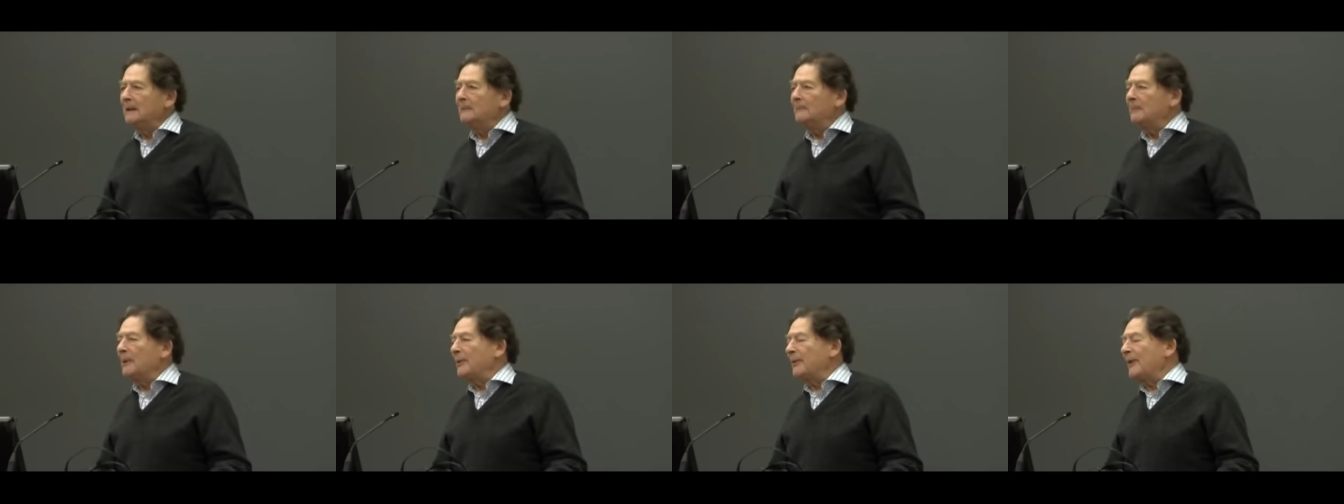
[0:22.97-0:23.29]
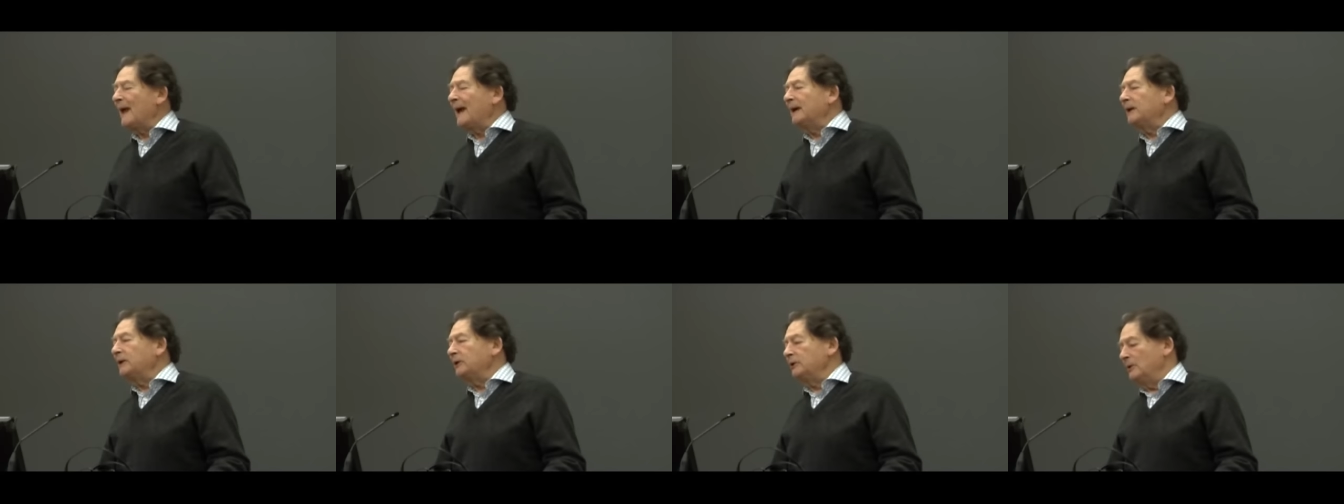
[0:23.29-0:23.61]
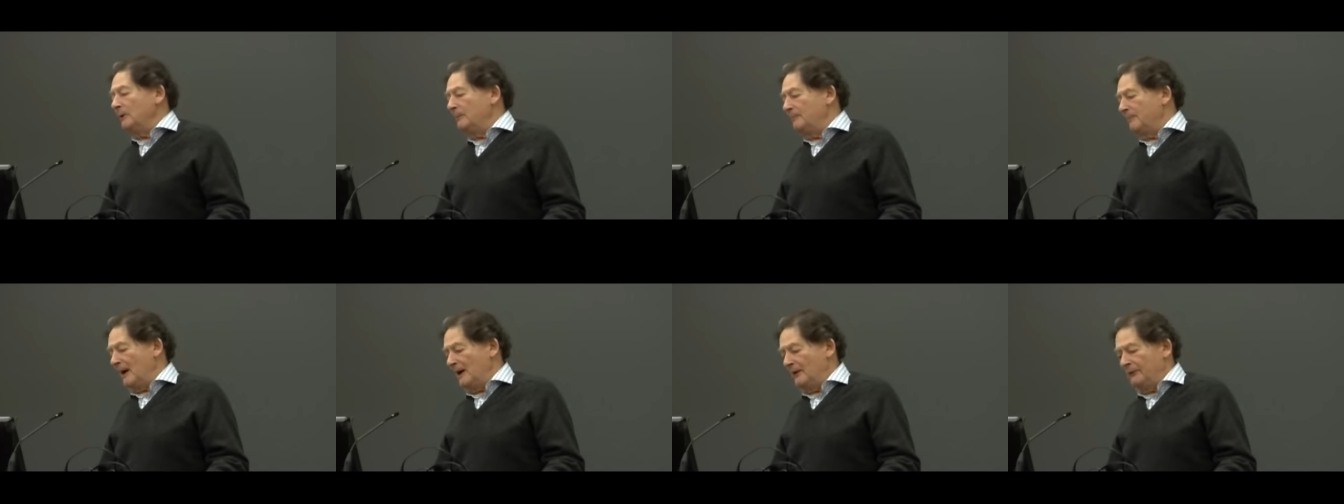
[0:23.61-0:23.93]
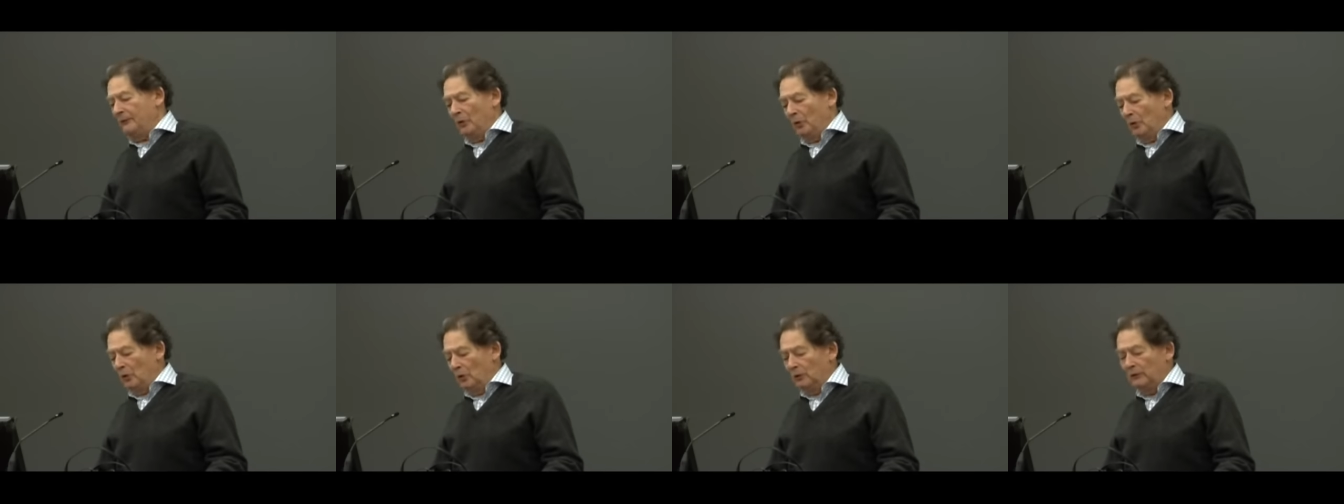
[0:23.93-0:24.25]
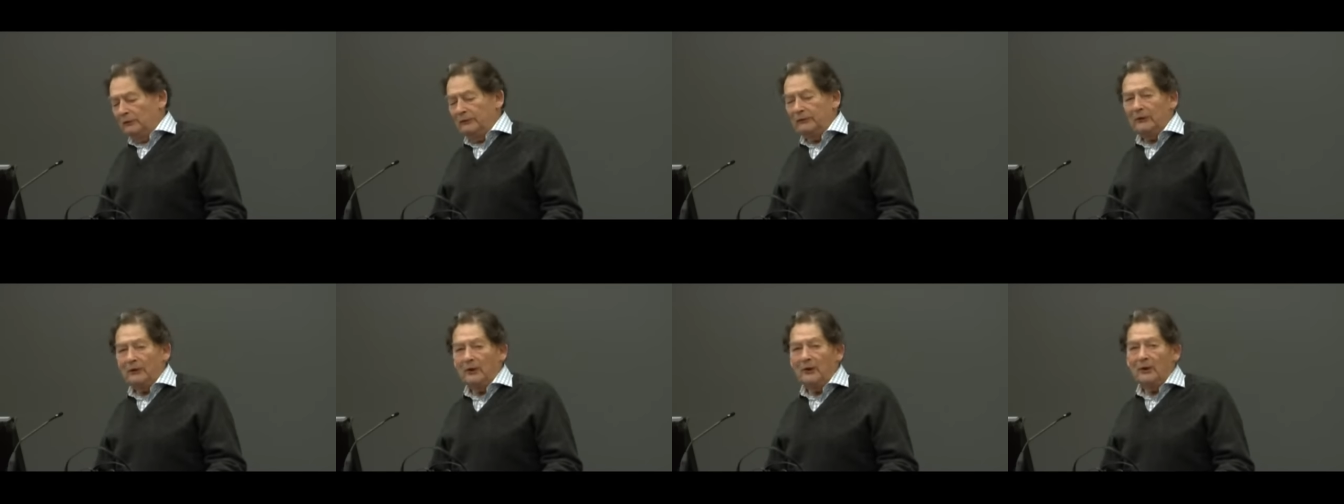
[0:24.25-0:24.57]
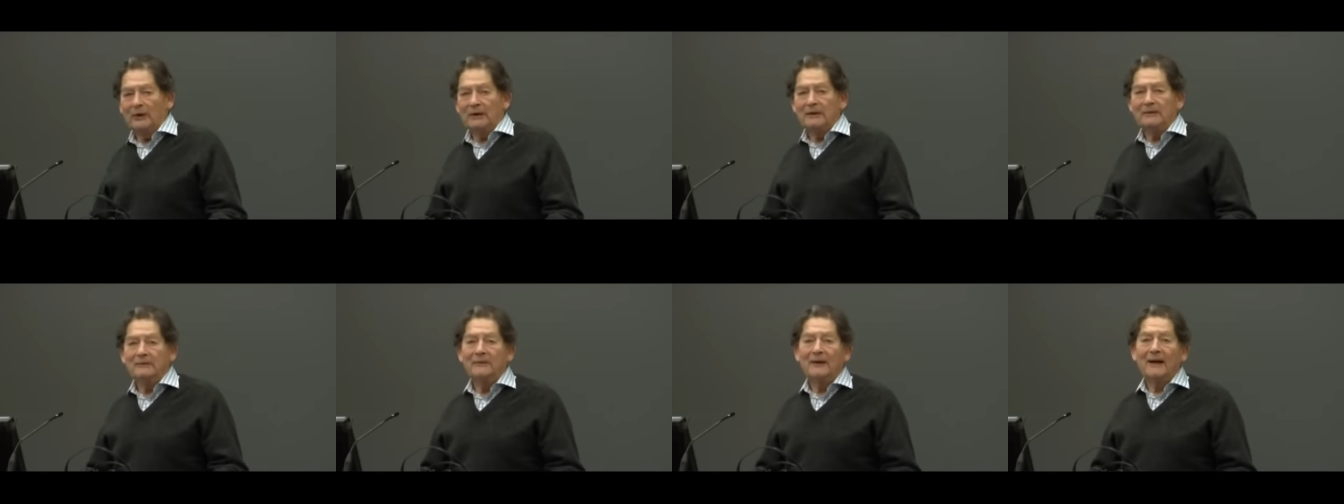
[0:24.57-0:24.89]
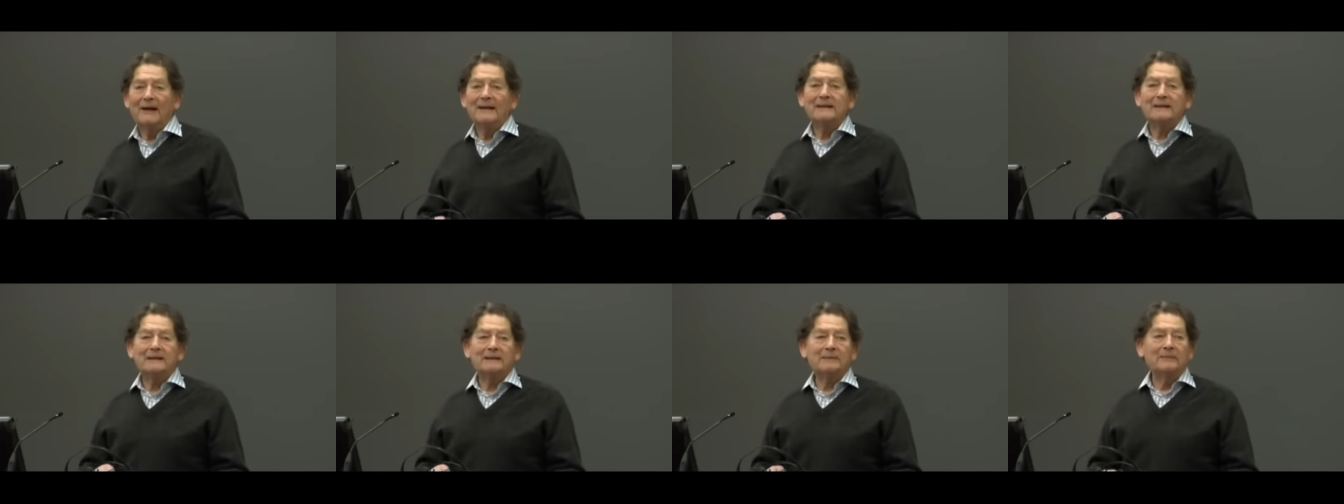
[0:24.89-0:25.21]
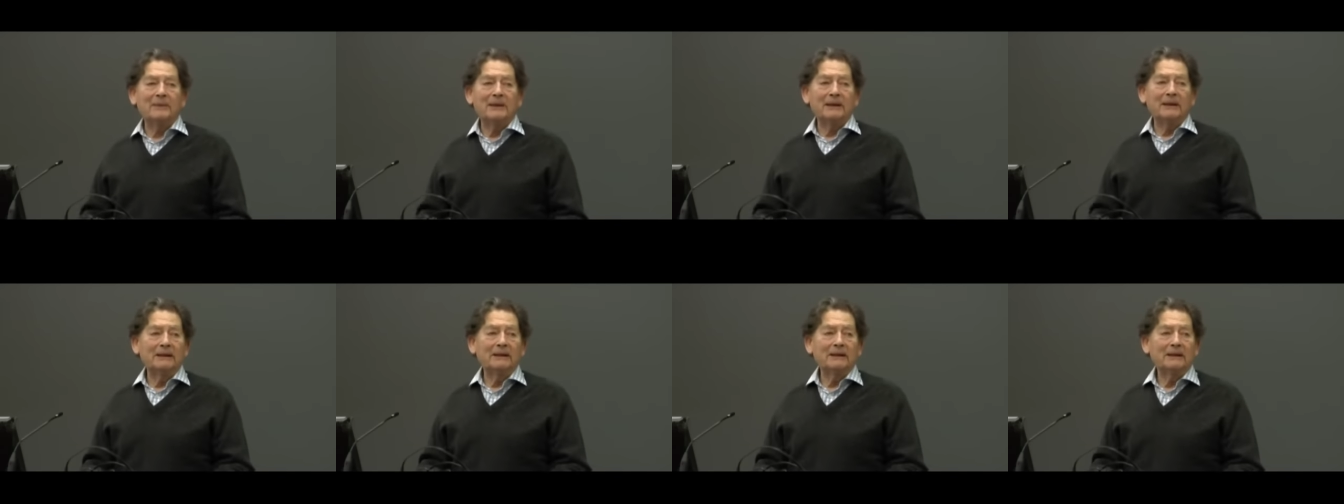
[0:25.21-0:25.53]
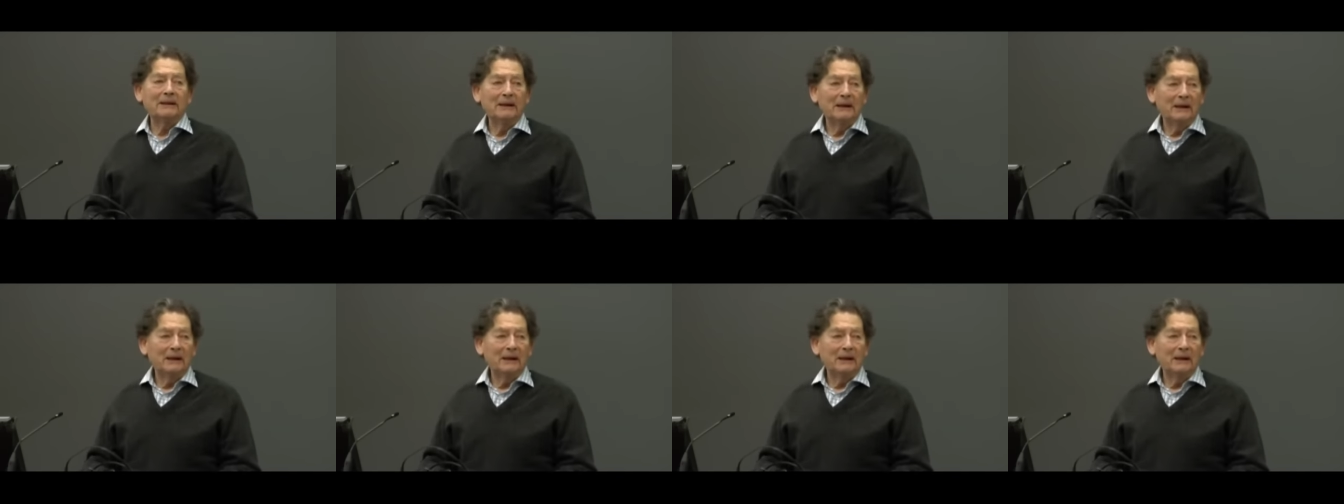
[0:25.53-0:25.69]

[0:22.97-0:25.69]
But thank you above all for inviting me